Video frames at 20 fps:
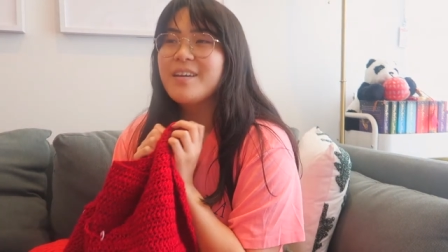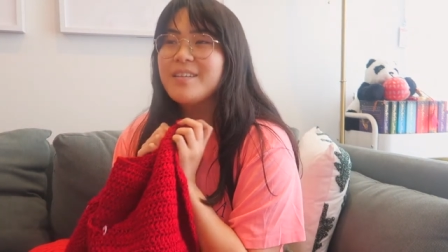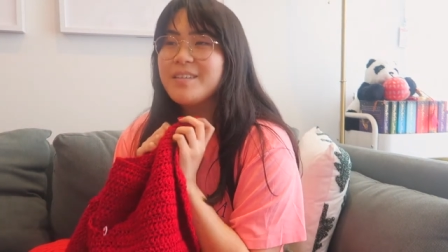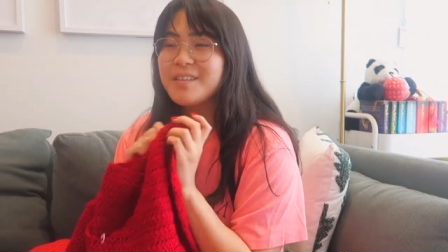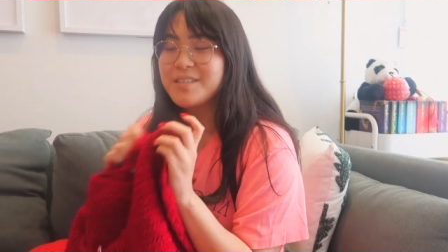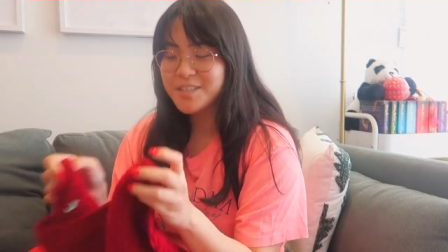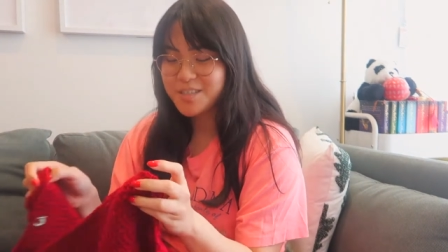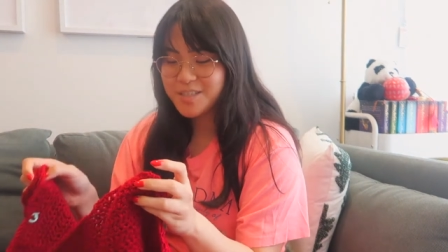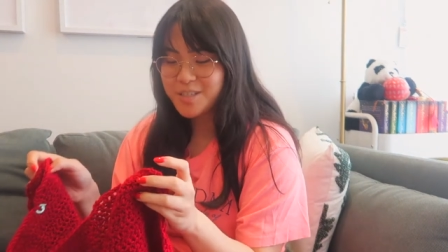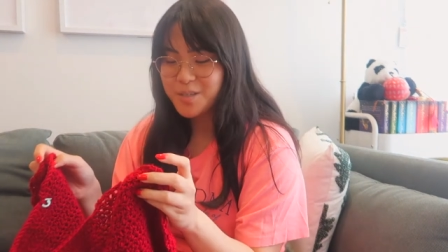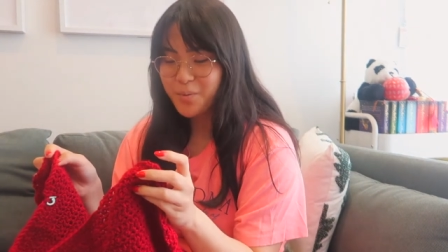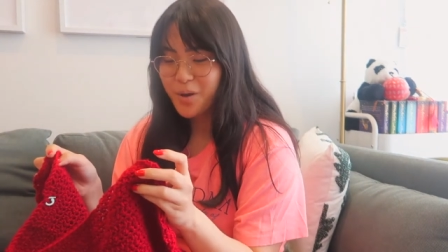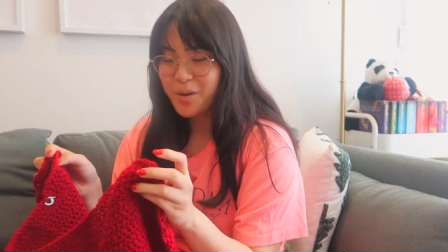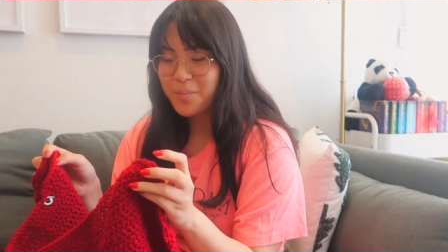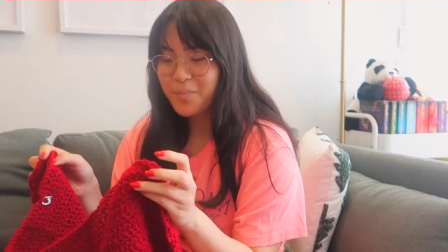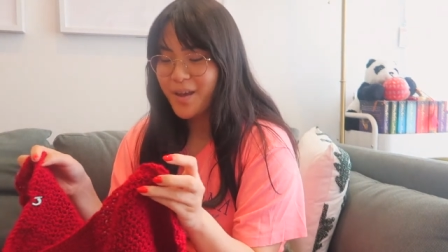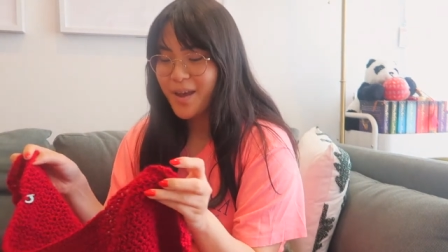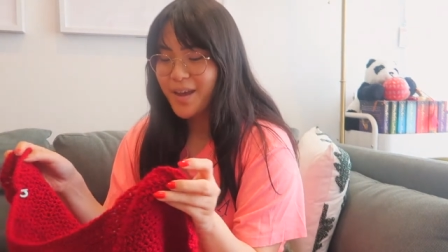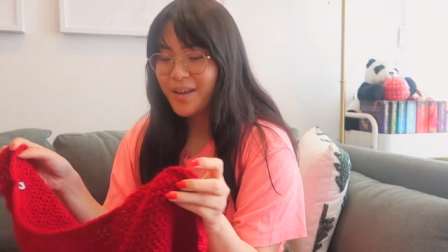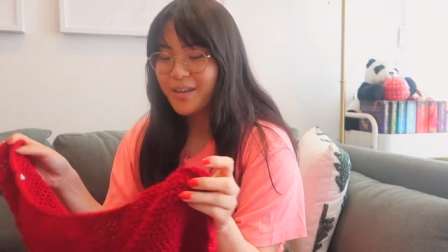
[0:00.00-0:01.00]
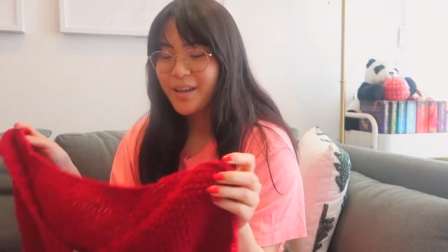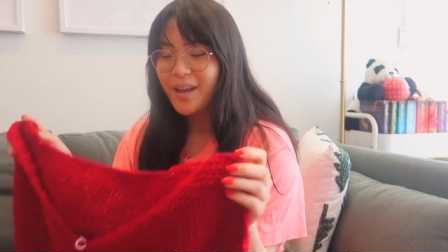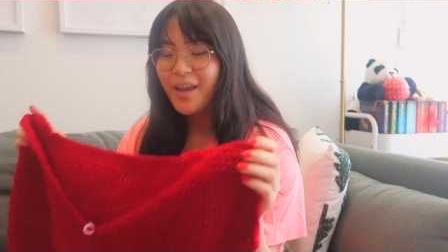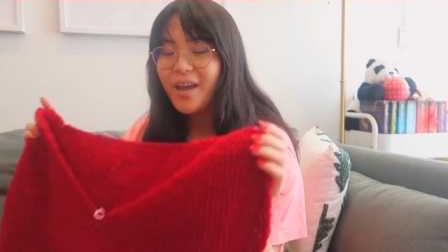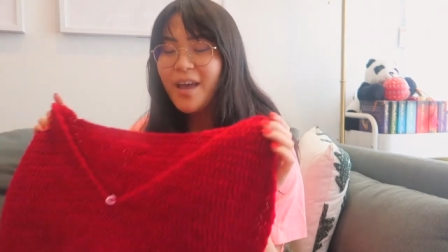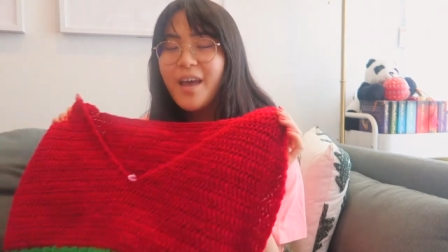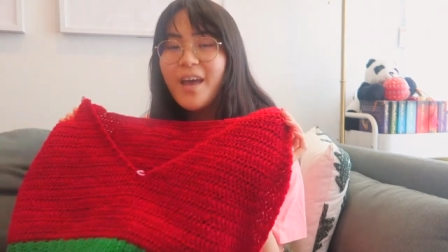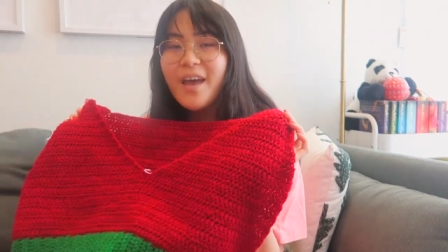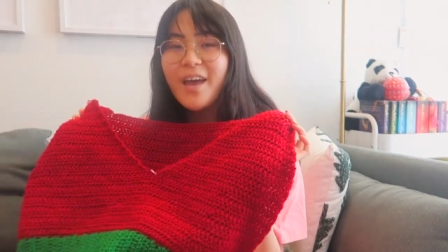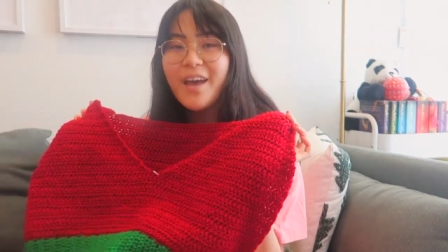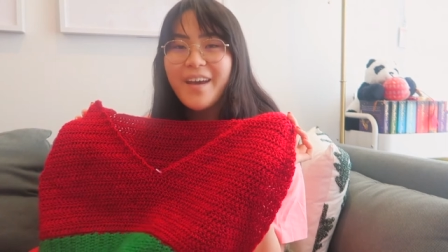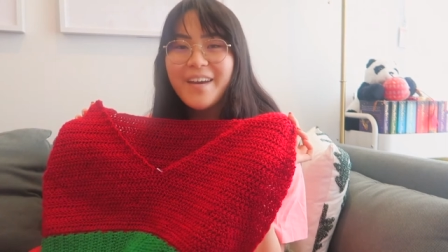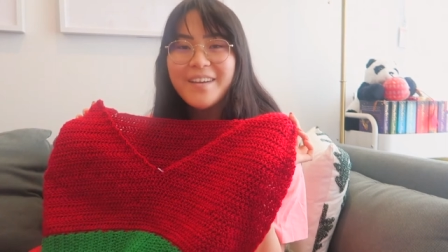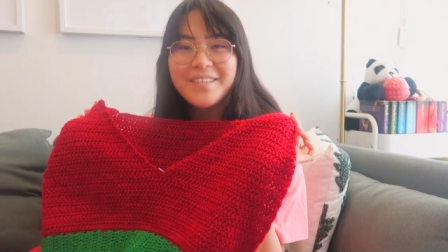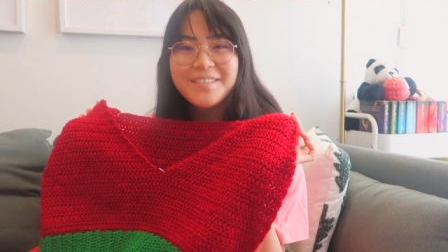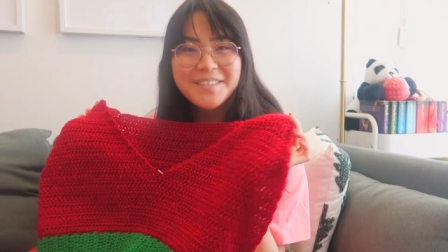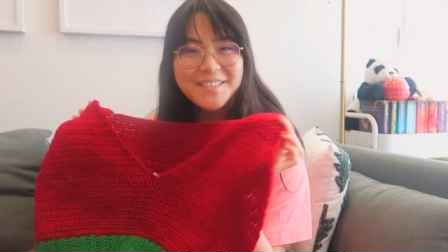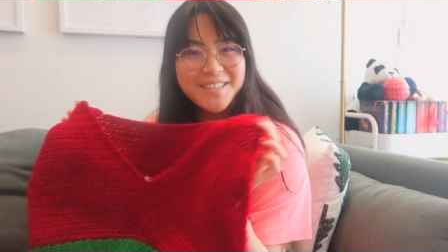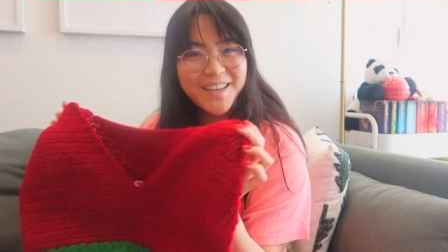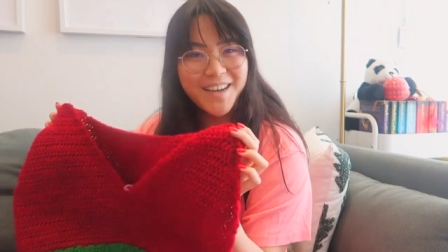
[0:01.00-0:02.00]
the gingerbread man
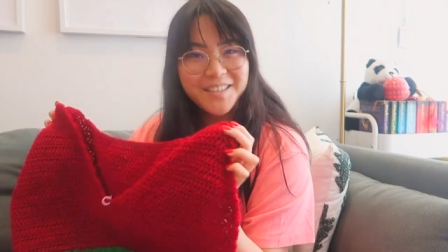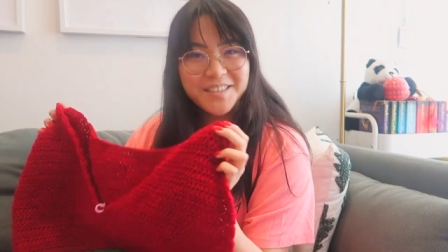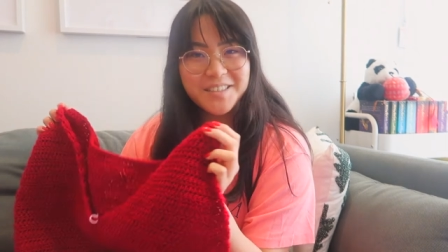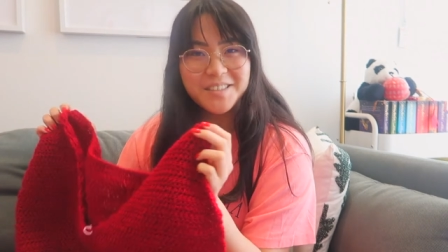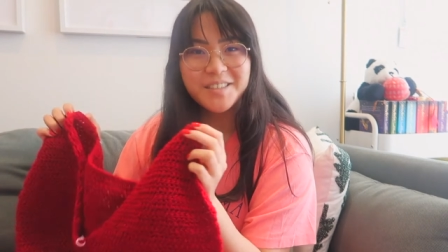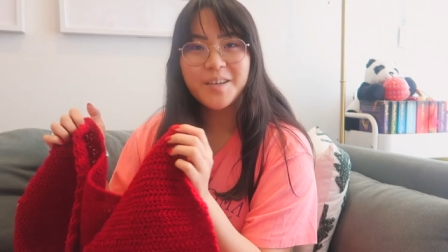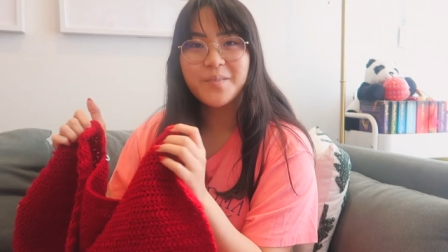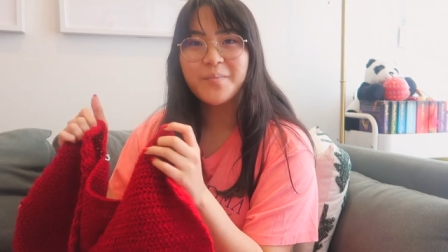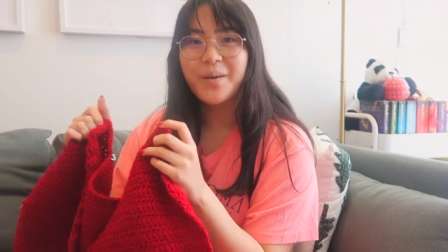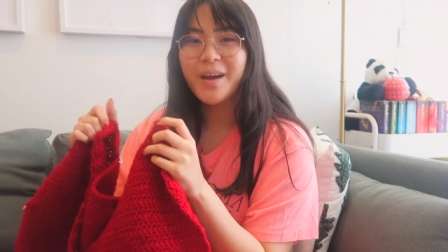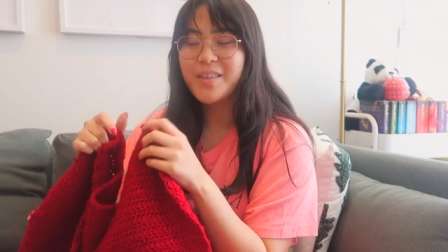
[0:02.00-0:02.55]
and attach them.